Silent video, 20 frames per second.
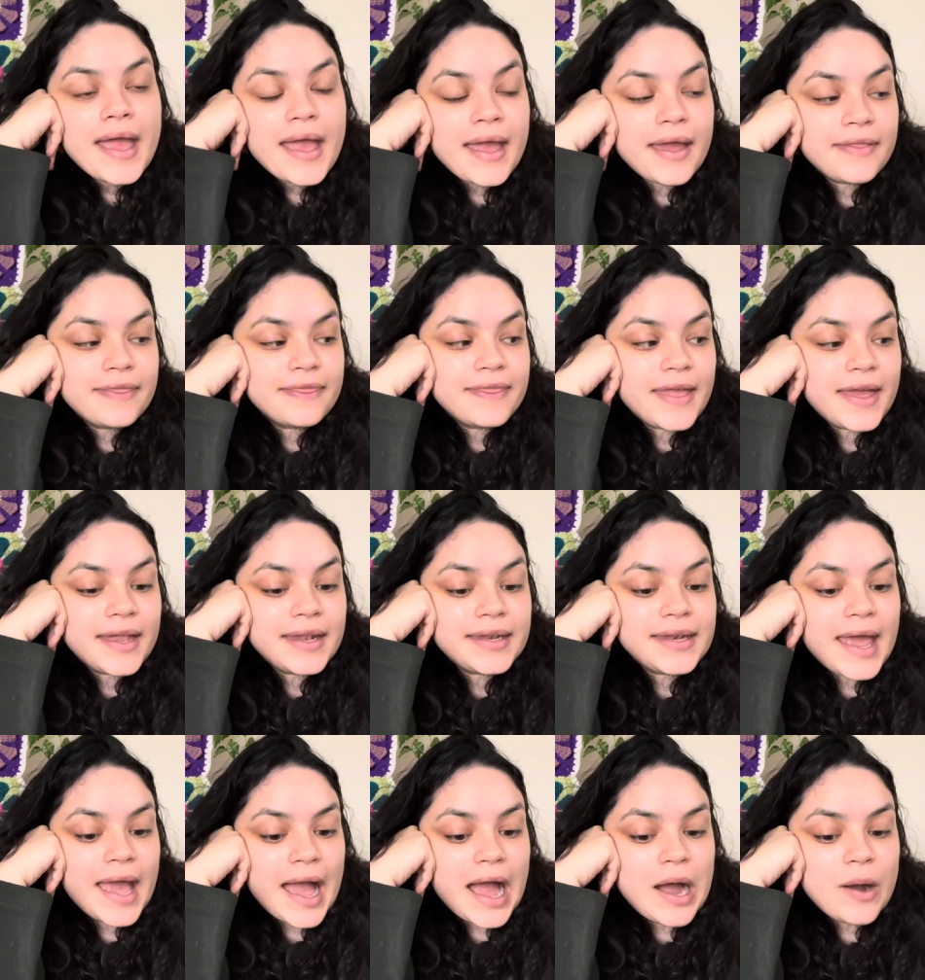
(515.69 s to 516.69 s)
And then
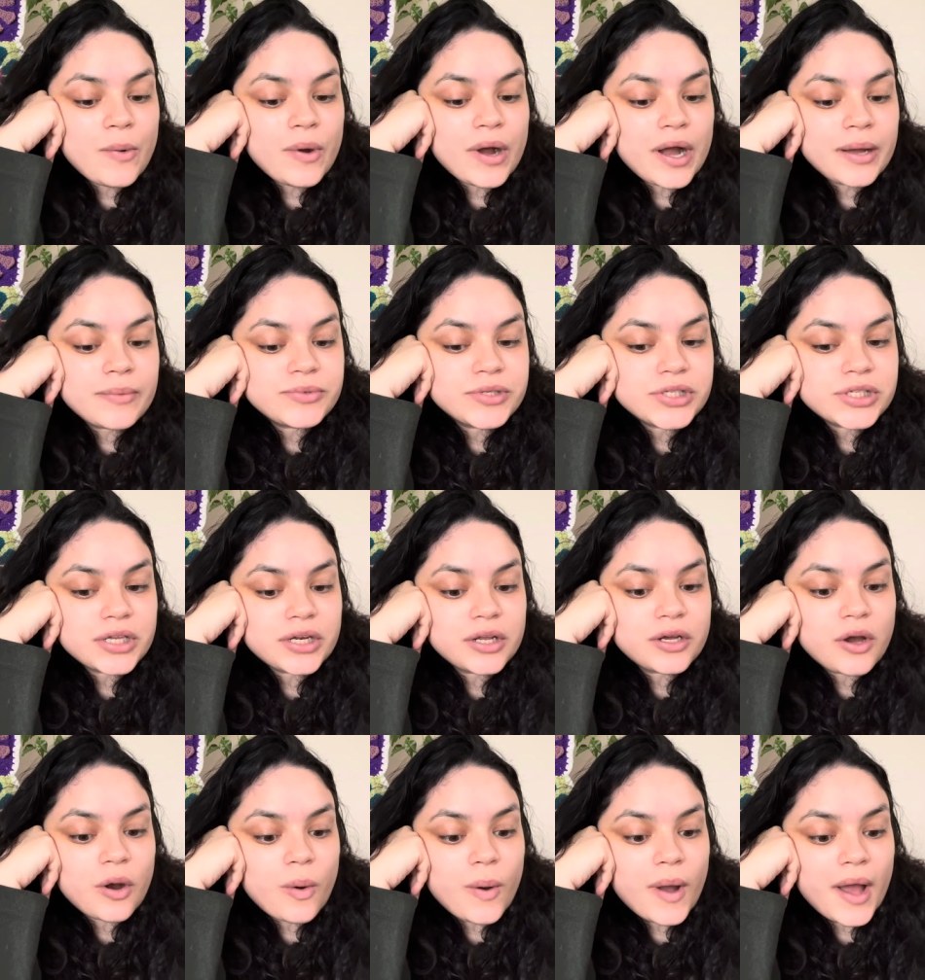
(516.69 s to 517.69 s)
now I'm just gonna
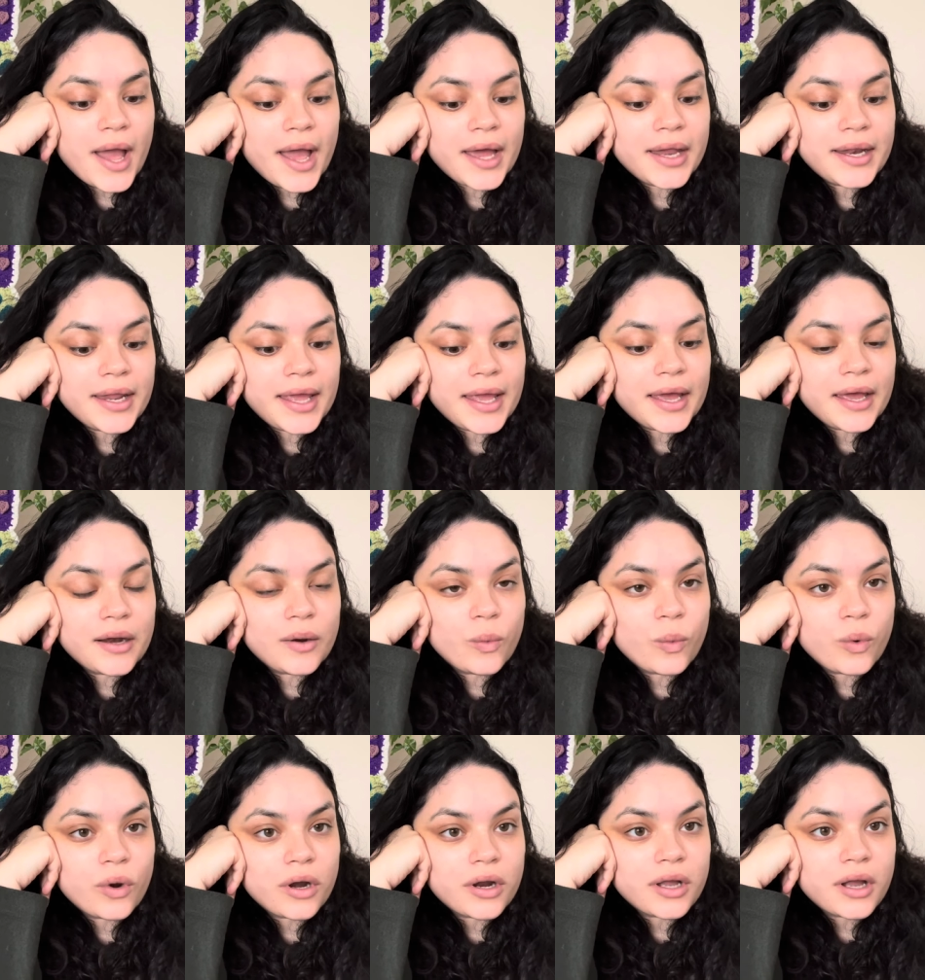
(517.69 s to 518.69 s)
go ahead and
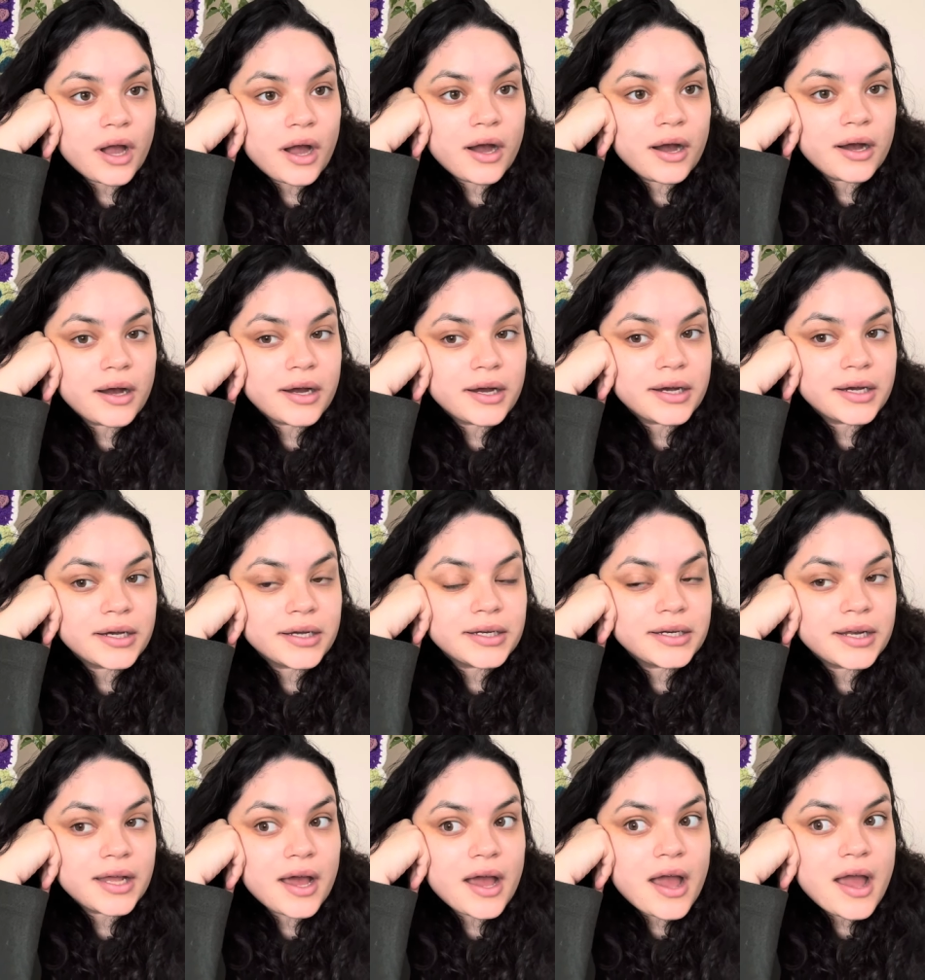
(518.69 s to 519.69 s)
work
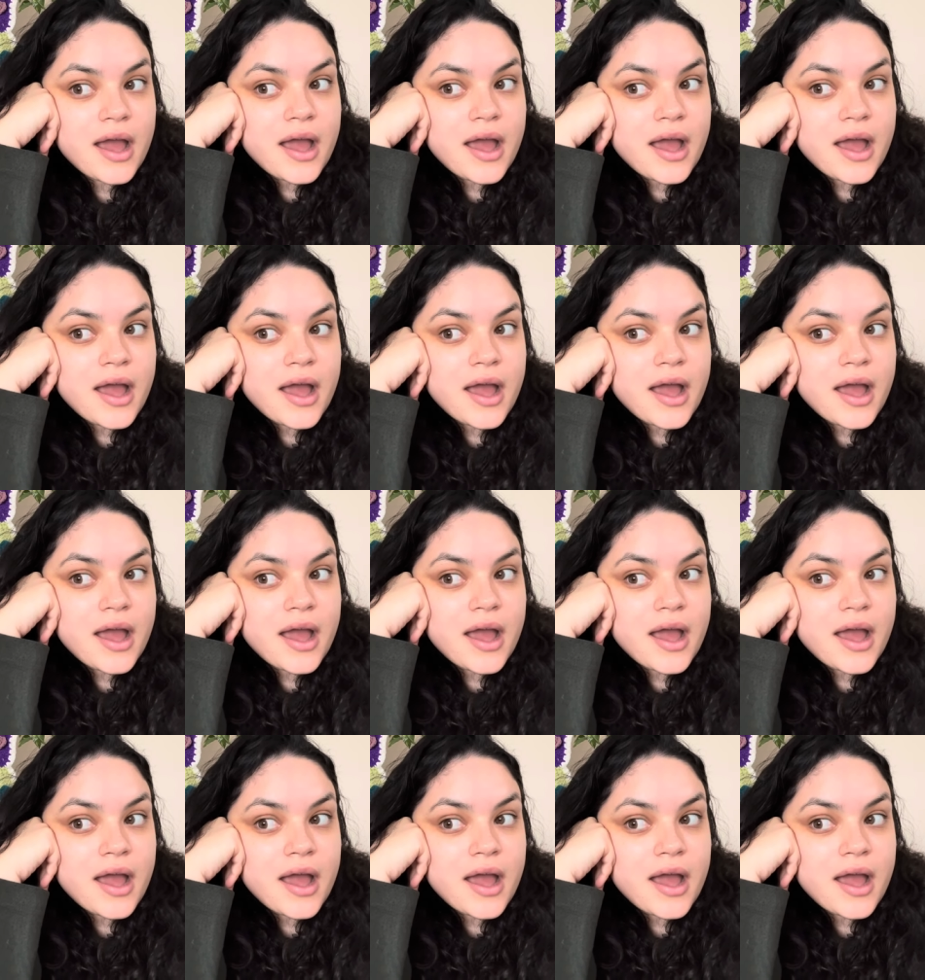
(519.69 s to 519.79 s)
on